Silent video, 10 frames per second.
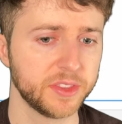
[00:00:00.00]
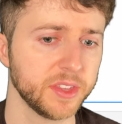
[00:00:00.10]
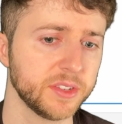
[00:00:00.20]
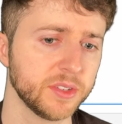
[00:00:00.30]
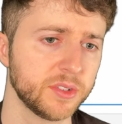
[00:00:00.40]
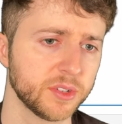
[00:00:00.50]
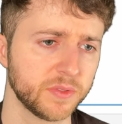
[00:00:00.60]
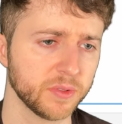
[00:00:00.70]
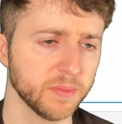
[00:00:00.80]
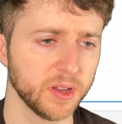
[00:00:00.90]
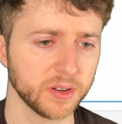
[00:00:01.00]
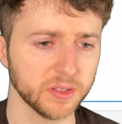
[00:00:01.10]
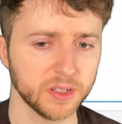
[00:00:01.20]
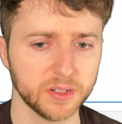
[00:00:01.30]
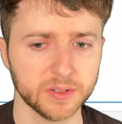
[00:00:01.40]
This is just for model
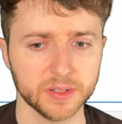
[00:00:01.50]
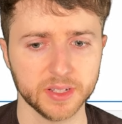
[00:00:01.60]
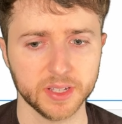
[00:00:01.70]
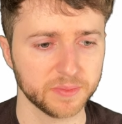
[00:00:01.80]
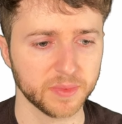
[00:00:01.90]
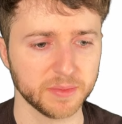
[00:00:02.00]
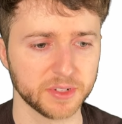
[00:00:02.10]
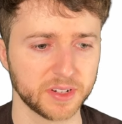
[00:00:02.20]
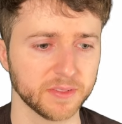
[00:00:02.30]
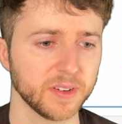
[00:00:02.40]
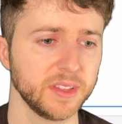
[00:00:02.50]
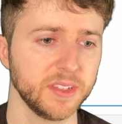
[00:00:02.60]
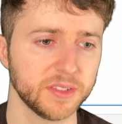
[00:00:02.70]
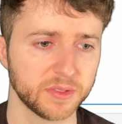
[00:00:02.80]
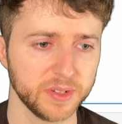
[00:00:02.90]
low. I'm just going to write
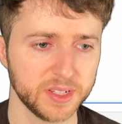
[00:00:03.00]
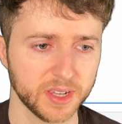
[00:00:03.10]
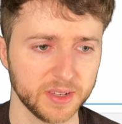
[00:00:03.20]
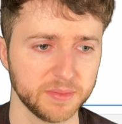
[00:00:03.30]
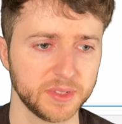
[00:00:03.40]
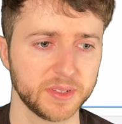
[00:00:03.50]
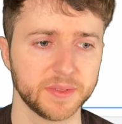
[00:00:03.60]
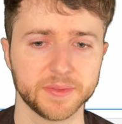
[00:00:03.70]
these 3 times.